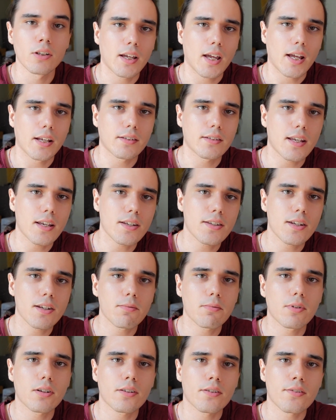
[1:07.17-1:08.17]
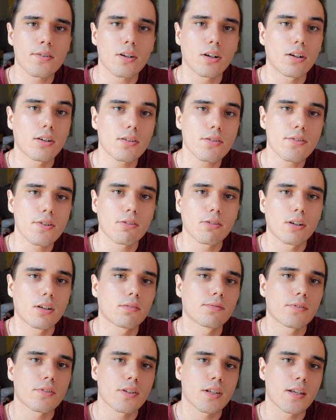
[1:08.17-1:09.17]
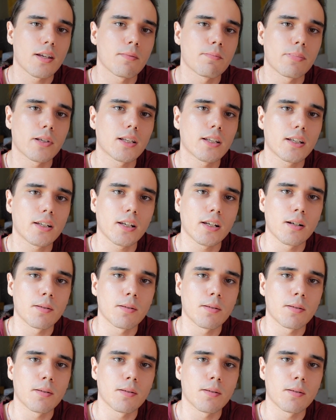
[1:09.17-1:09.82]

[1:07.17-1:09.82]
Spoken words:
And Tastyworks also offers the ability